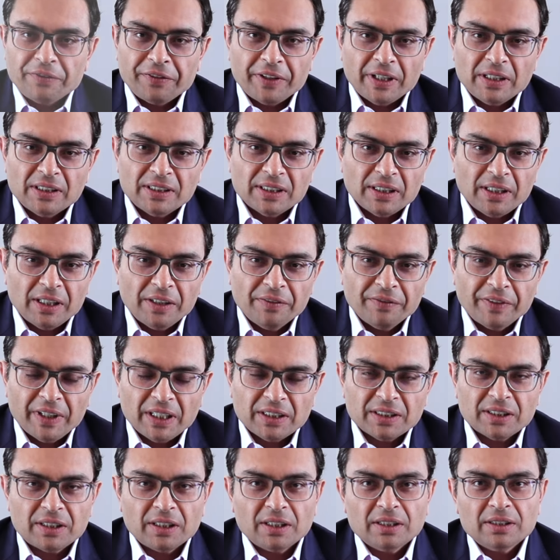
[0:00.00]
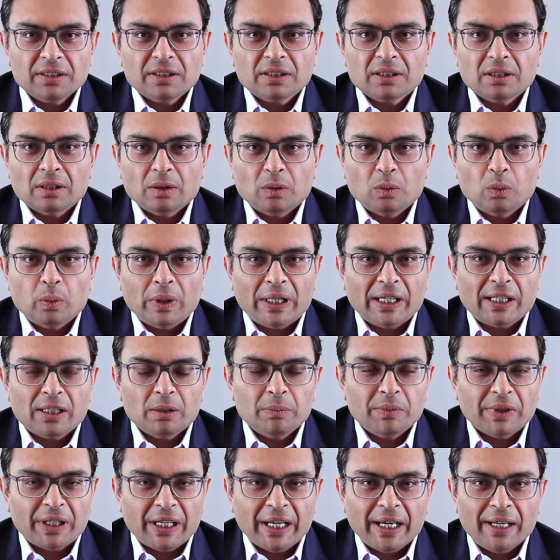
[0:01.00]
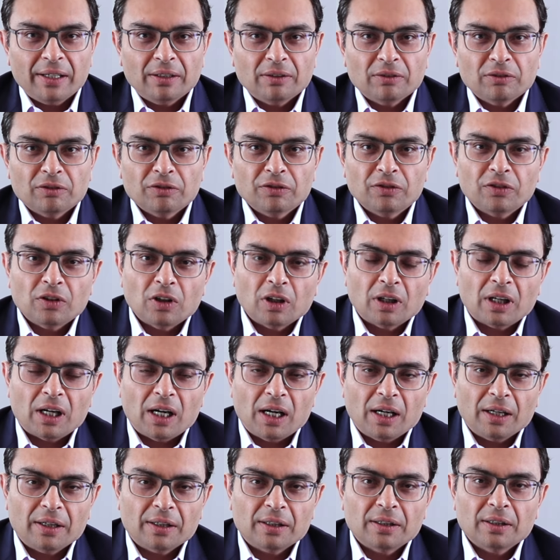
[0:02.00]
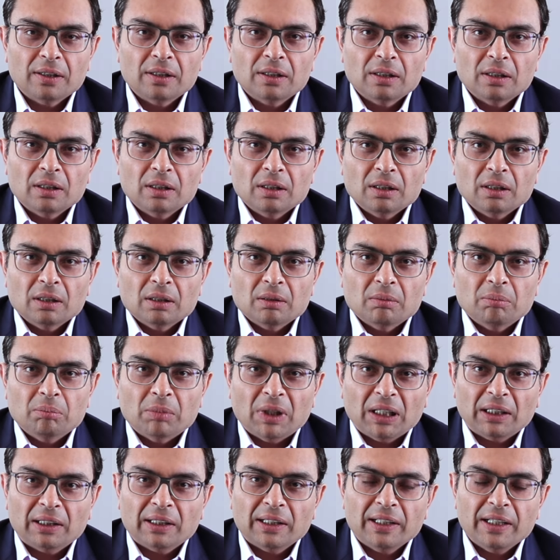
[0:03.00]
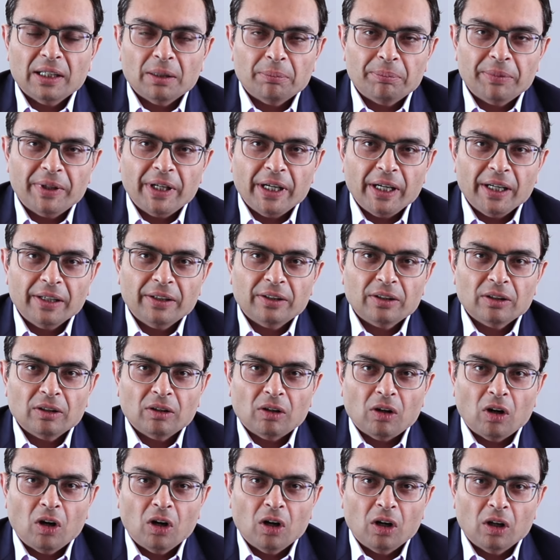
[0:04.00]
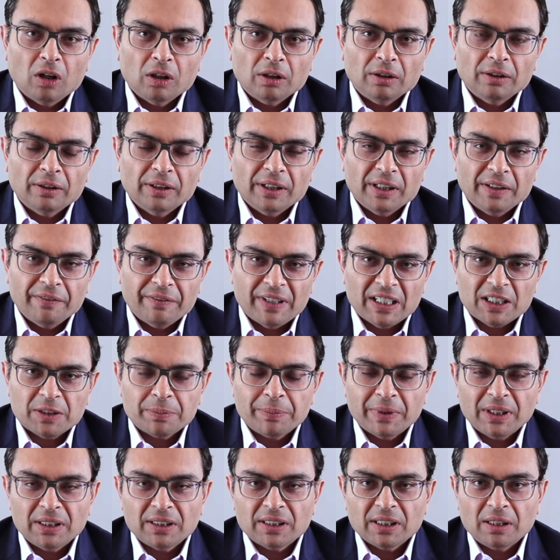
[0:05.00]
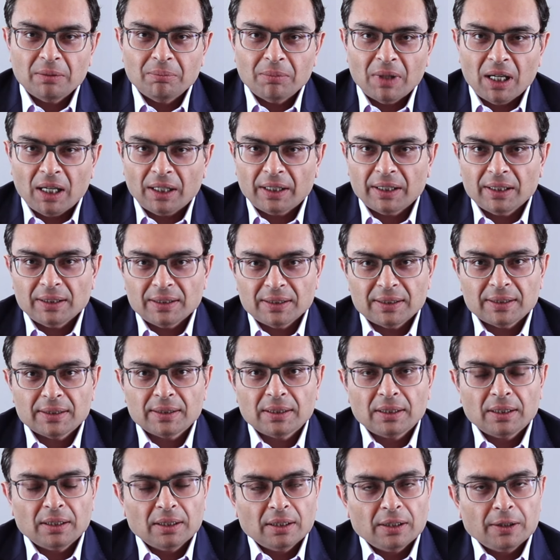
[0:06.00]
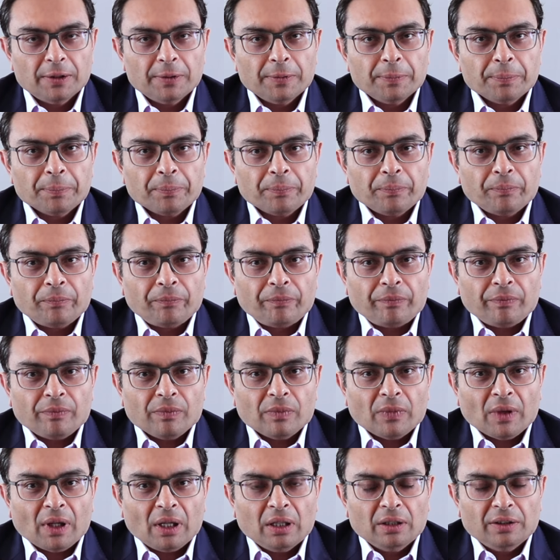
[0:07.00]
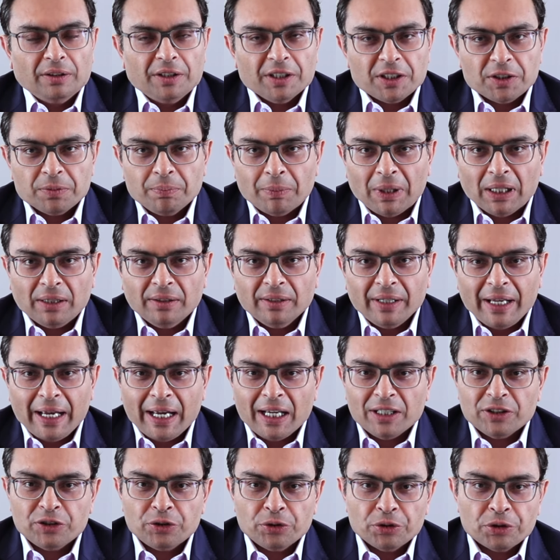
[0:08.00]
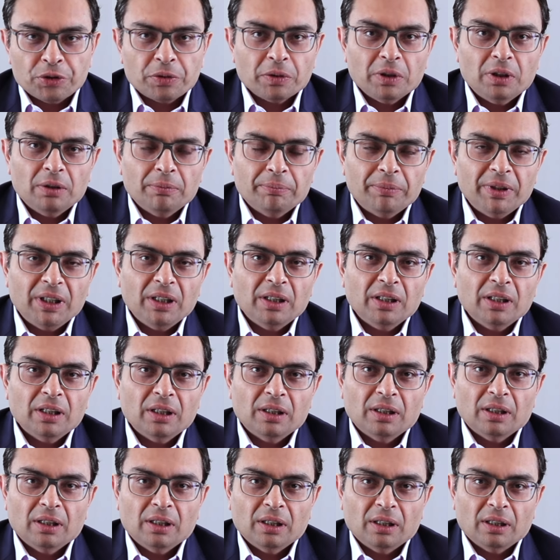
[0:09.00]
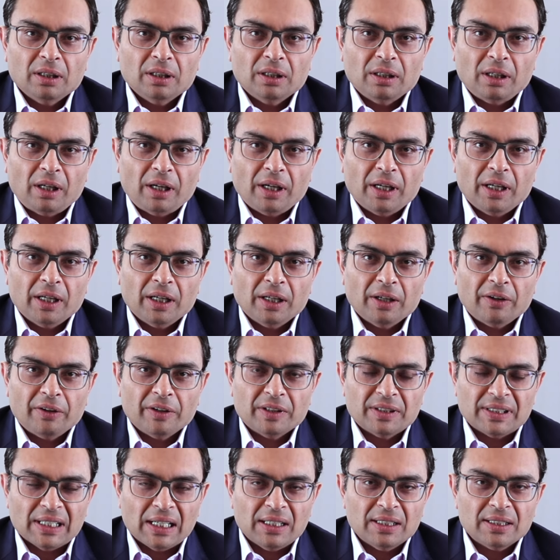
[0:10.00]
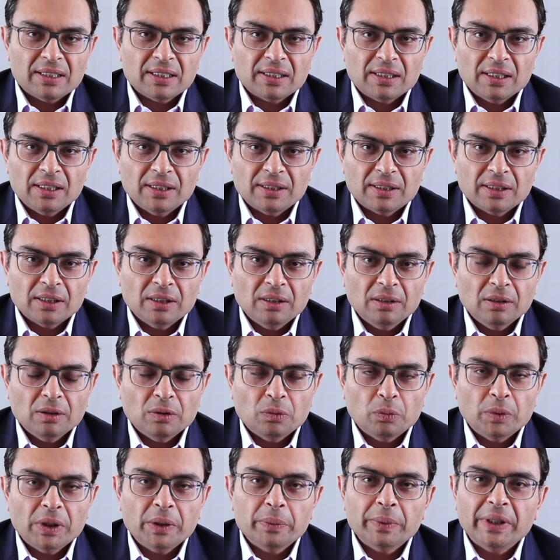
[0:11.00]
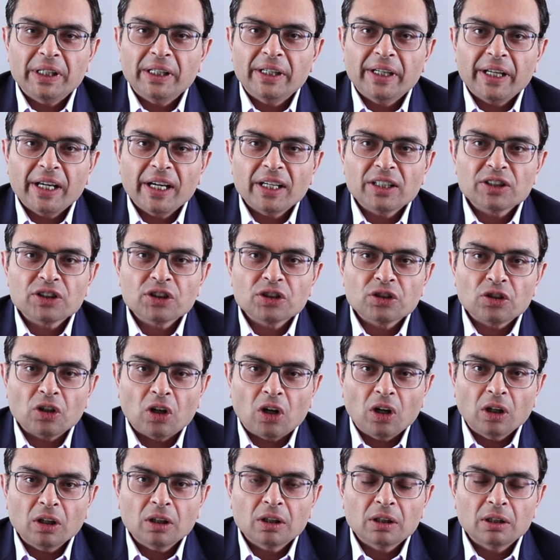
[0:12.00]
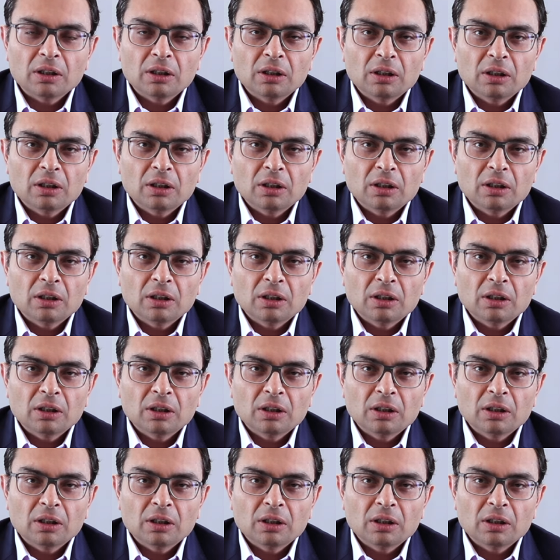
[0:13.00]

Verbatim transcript: friends and investors, welcome again for our monthly update on investments and markets. This month, as usual, being a results season, we will take stock